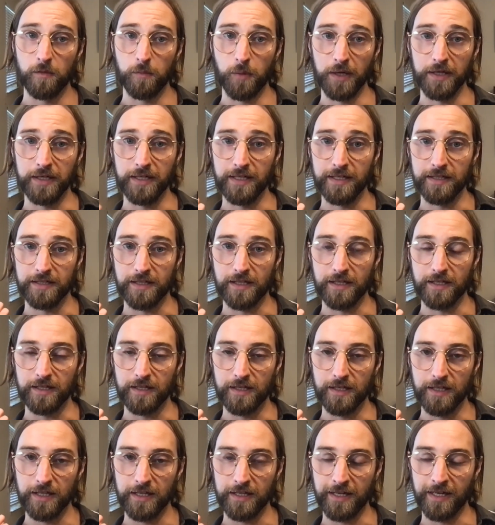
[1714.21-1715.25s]
but
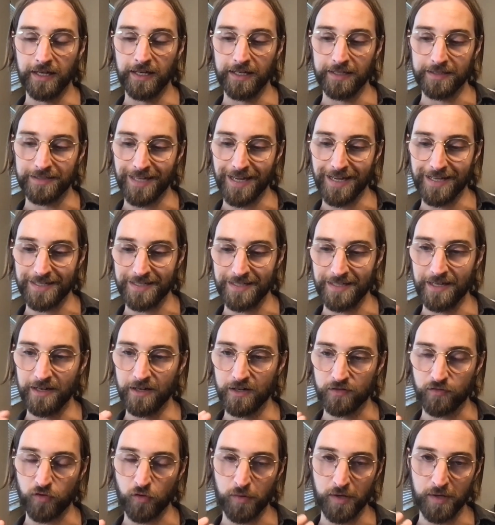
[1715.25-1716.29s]
it takes
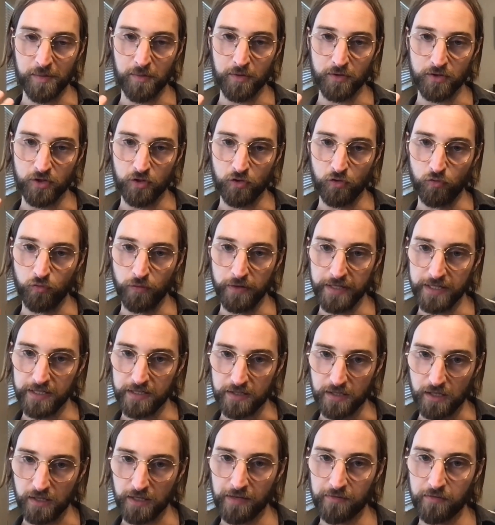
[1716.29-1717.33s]
years for people to
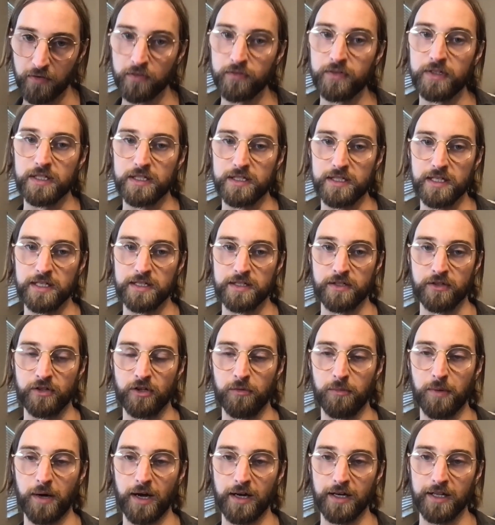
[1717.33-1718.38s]
reach a level of disease in
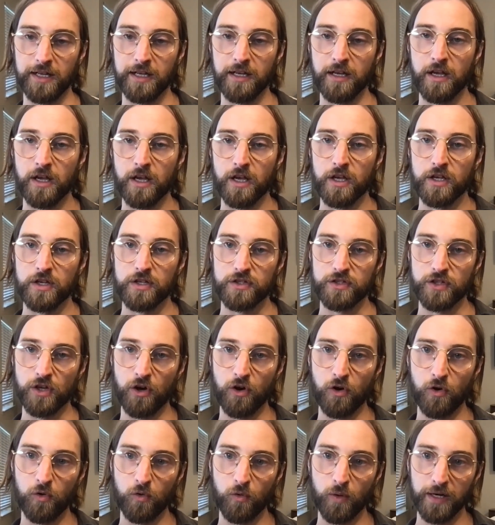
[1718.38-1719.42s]
their body.
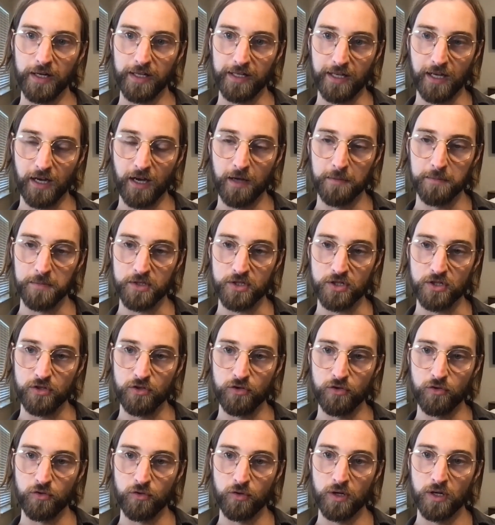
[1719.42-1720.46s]
So when it comes
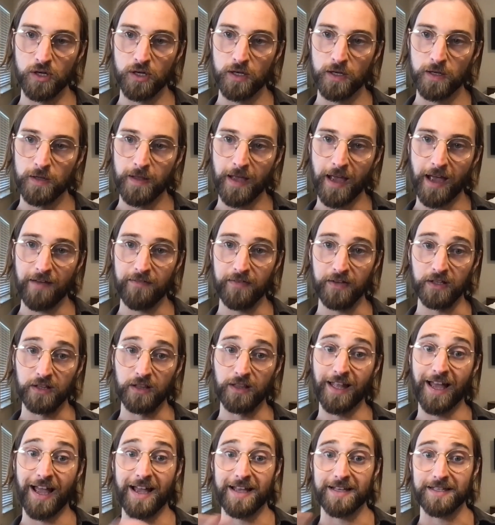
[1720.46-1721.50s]
to
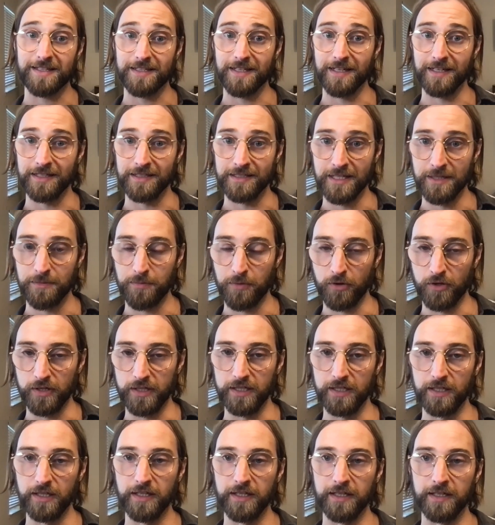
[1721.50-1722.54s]
having lasting, deeper
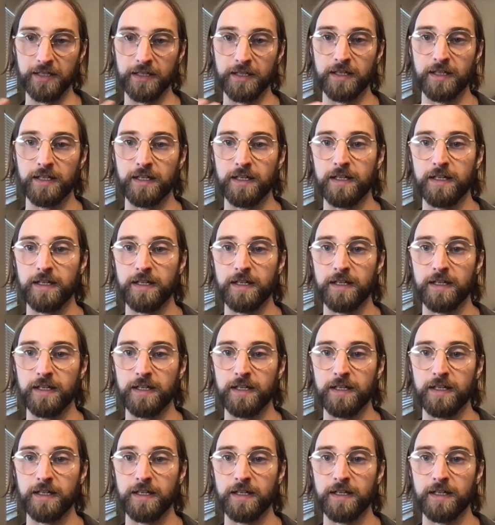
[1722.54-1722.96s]
healing,